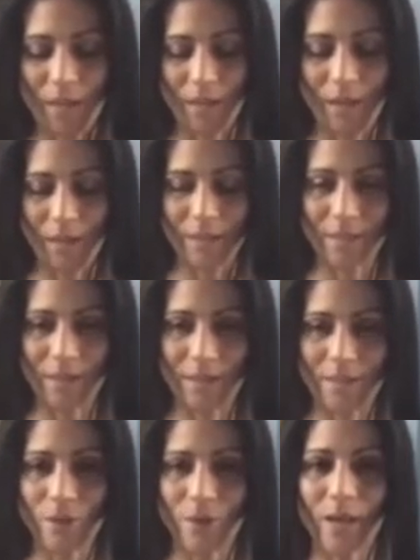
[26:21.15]
And then
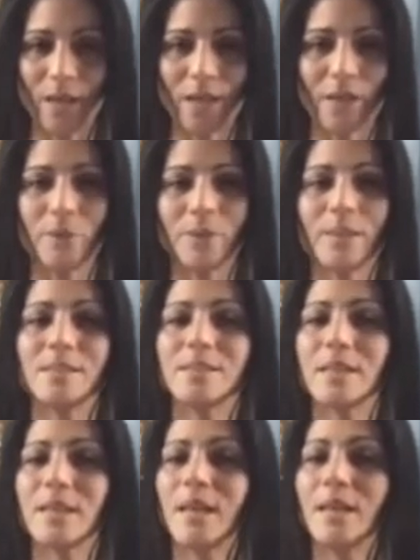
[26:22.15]
exhale, let's go ahead and
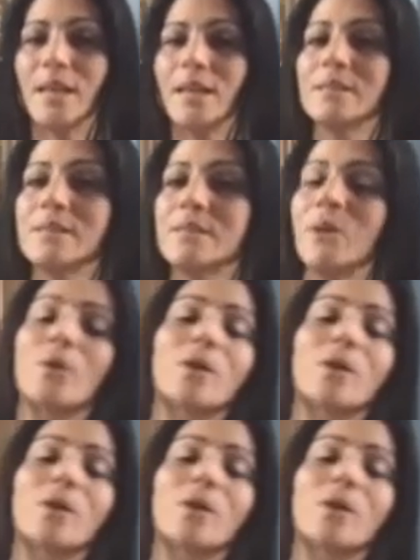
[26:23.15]
release the hands.